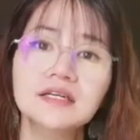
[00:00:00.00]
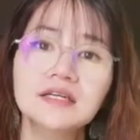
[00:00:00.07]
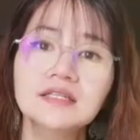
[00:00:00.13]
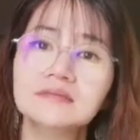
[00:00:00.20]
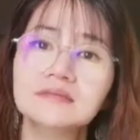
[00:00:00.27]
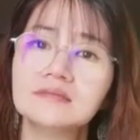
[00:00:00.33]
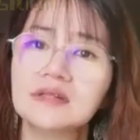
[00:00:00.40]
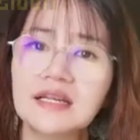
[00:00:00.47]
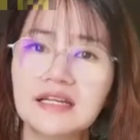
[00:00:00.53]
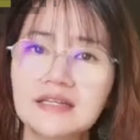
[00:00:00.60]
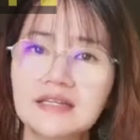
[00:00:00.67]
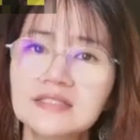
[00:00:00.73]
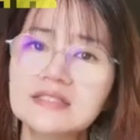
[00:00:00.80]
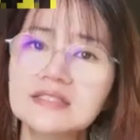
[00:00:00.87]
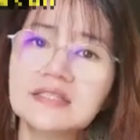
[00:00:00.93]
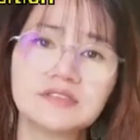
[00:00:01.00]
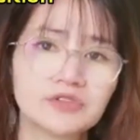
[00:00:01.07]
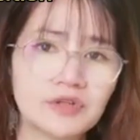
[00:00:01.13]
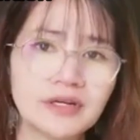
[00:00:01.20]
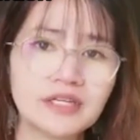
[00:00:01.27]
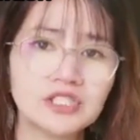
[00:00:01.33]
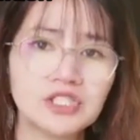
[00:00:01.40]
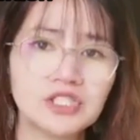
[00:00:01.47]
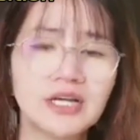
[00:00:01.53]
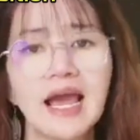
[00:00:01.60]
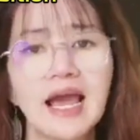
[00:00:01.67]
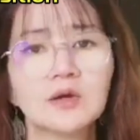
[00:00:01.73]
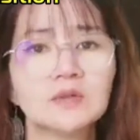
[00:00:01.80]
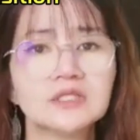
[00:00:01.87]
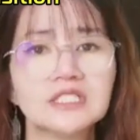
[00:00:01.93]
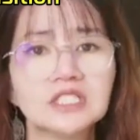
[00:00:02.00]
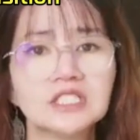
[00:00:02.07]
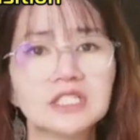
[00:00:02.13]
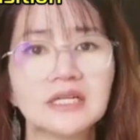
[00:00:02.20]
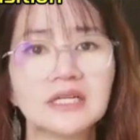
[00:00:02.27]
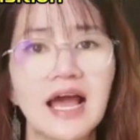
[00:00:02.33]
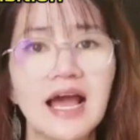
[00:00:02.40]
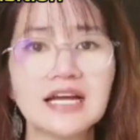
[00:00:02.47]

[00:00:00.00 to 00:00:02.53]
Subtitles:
Third, latest strategic acquisition.